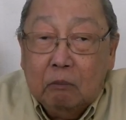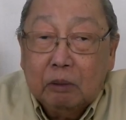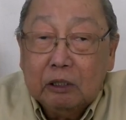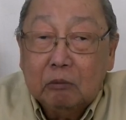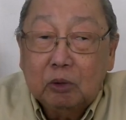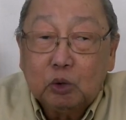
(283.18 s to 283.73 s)

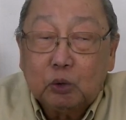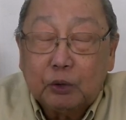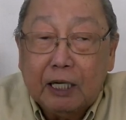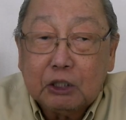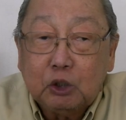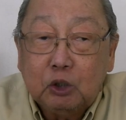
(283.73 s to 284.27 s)
by the most
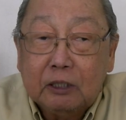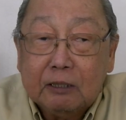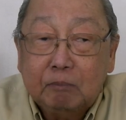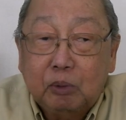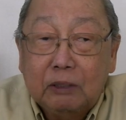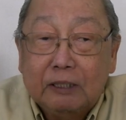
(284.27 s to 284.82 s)

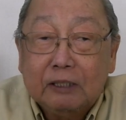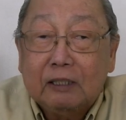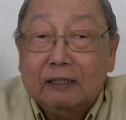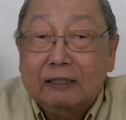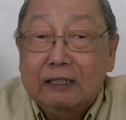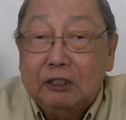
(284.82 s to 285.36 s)
reactionary
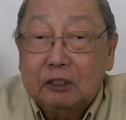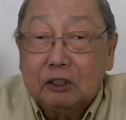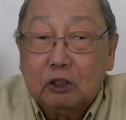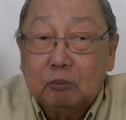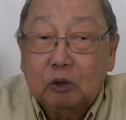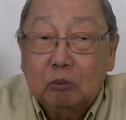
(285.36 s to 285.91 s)
political
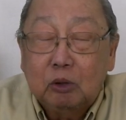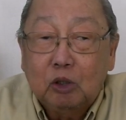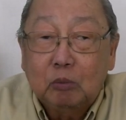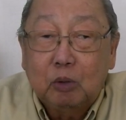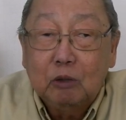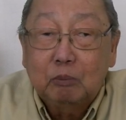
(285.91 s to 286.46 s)
agents of the
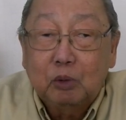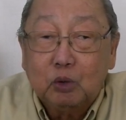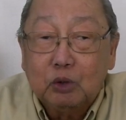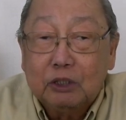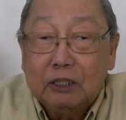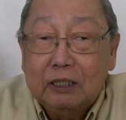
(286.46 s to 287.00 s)
monopoly
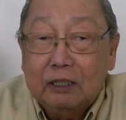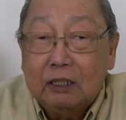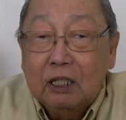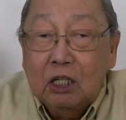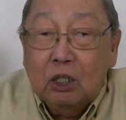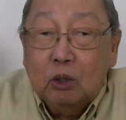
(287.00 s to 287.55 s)
bourgeoisie,
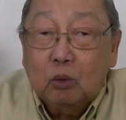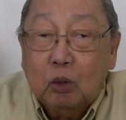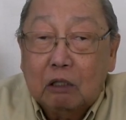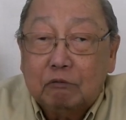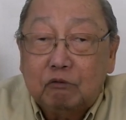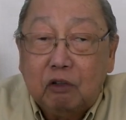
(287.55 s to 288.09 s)
who
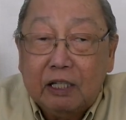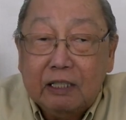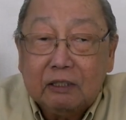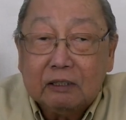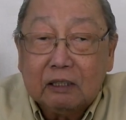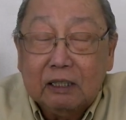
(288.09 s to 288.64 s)
are
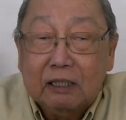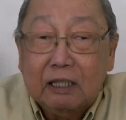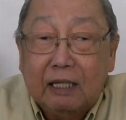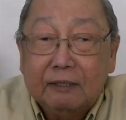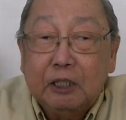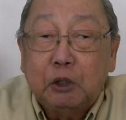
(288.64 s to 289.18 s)
flagrantly
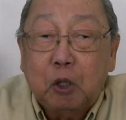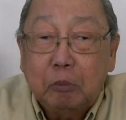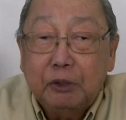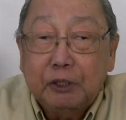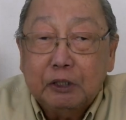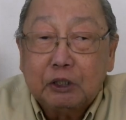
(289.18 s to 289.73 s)

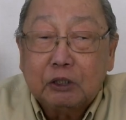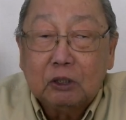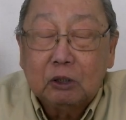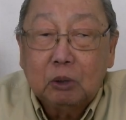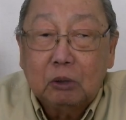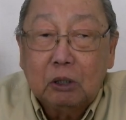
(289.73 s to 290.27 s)
anti-communist,
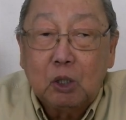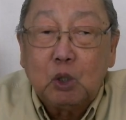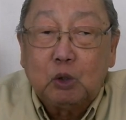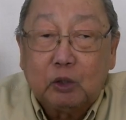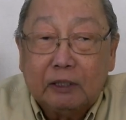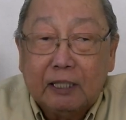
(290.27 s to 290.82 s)

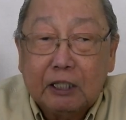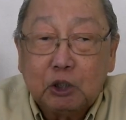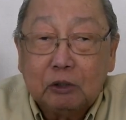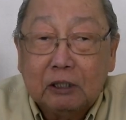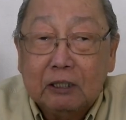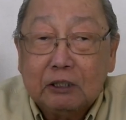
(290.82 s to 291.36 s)

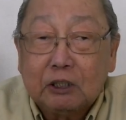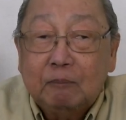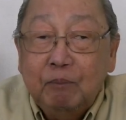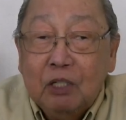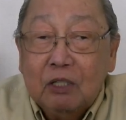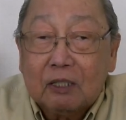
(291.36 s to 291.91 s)
ultra-nationalist,
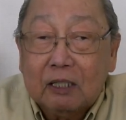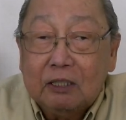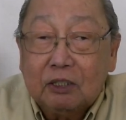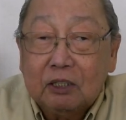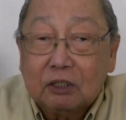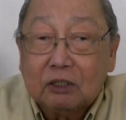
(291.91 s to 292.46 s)

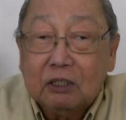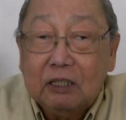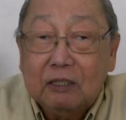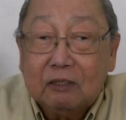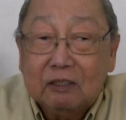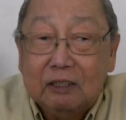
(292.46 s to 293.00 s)
racist,
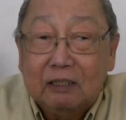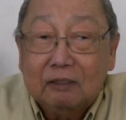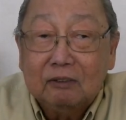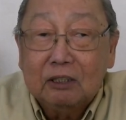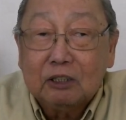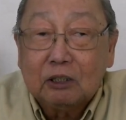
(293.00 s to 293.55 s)

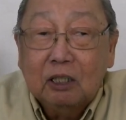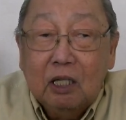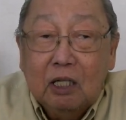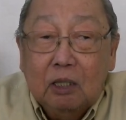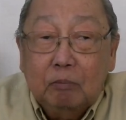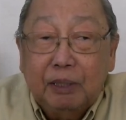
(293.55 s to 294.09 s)
irredentist,
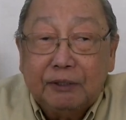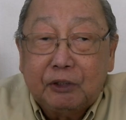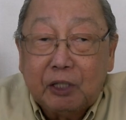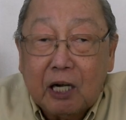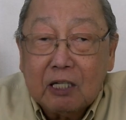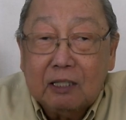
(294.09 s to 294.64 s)

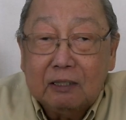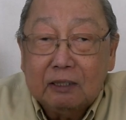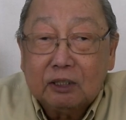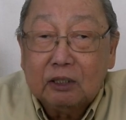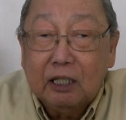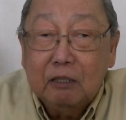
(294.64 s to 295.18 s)

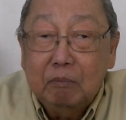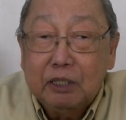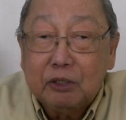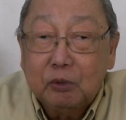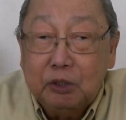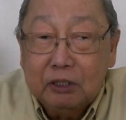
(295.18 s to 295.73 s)
patriarchalist, and
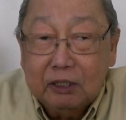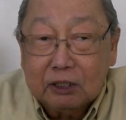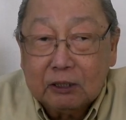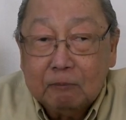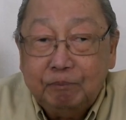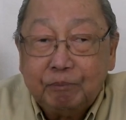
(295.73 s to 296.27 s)
misogynist.